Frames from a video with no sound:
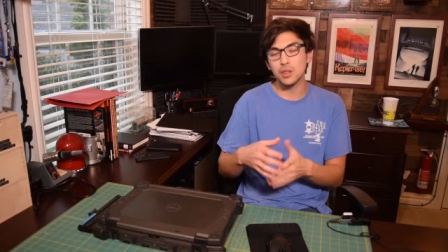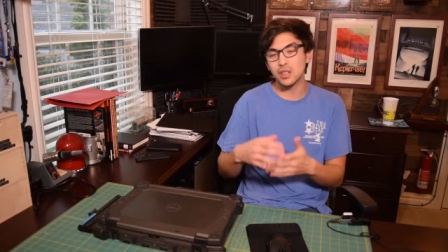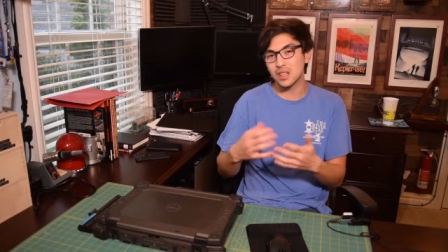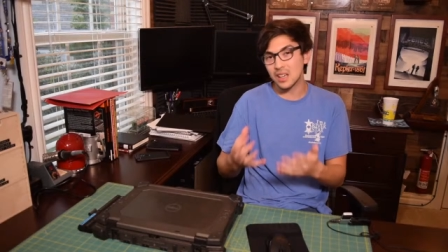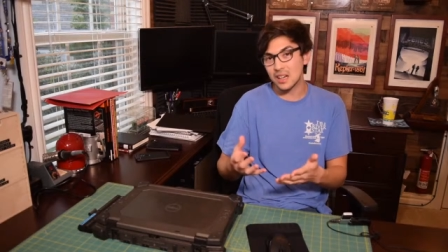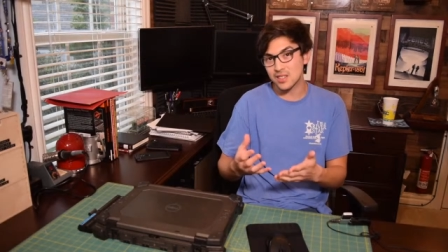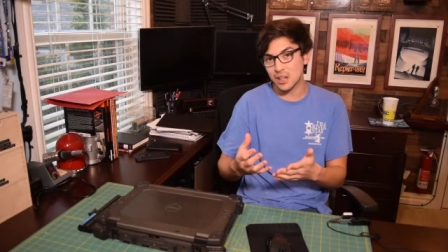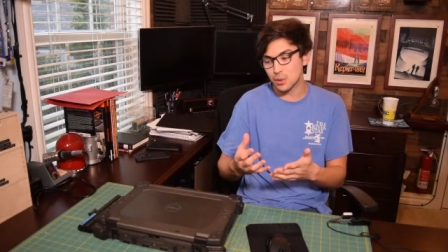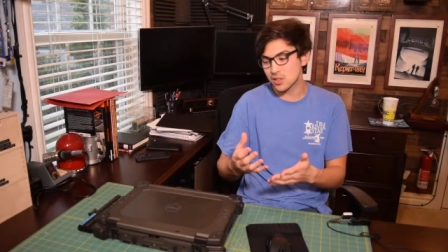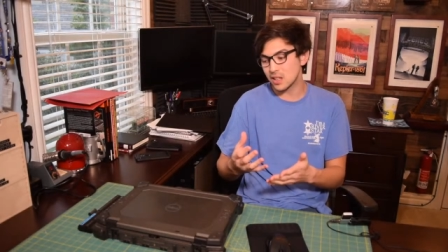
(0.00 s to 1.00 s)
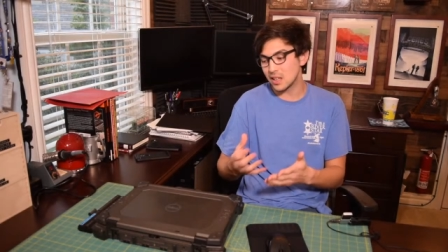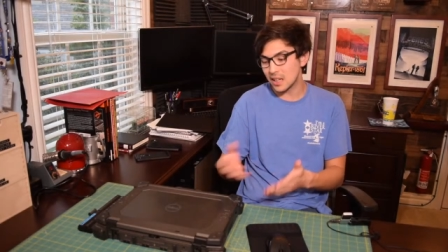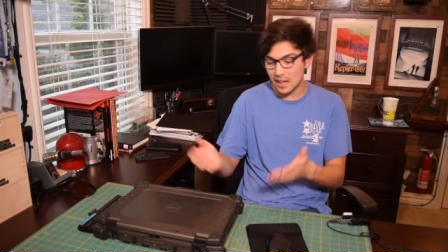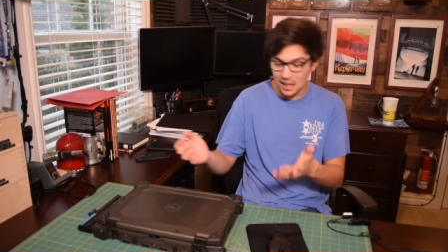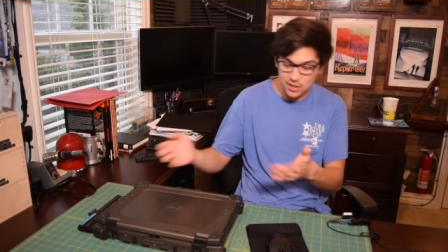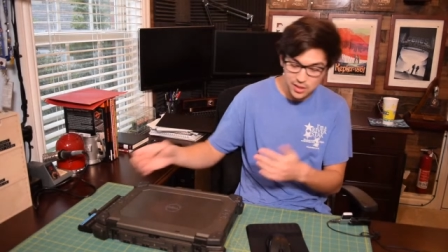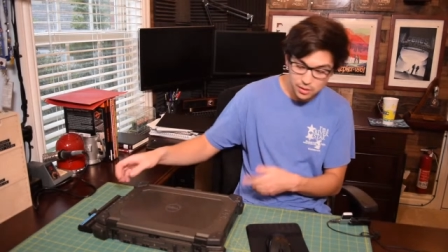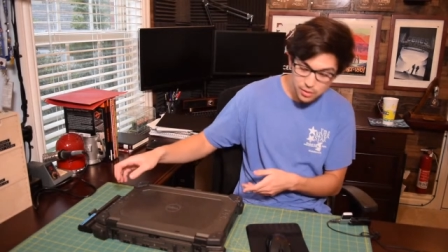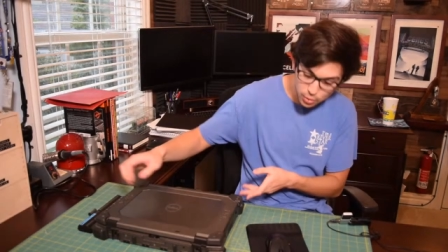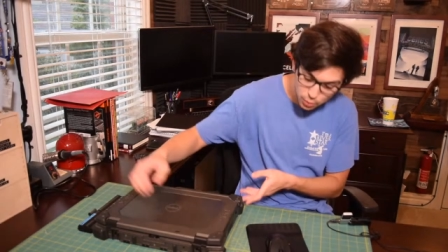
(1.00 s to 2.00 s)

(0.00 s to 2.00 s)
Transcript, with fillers: to guess, I would say that it has serial. And